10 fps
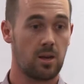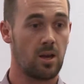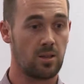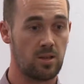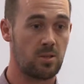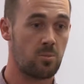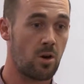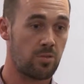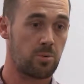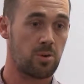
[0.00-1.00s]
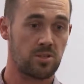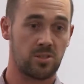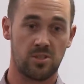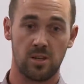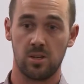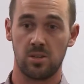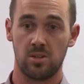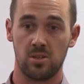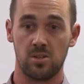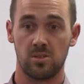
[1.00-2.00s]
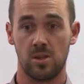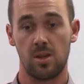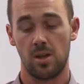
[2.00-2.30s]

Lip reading: and let them know of your pre-existing conditions.